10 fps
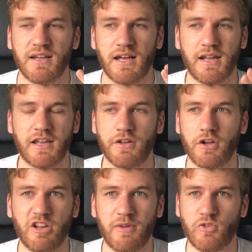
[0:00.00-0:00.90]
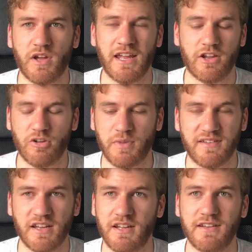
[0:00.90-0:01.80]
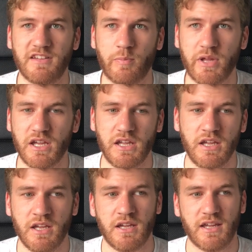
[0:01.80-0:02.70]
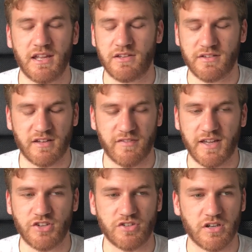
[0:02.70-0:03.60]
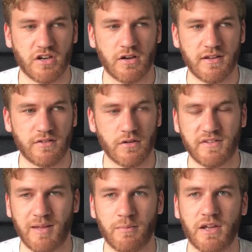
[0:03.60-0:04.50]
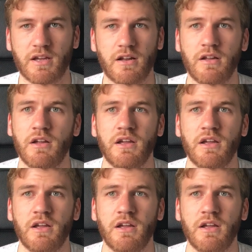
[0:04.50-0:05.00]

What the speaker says: and it could only be it could be 1080p. It doesn't have HDR. It's not 10-bit color.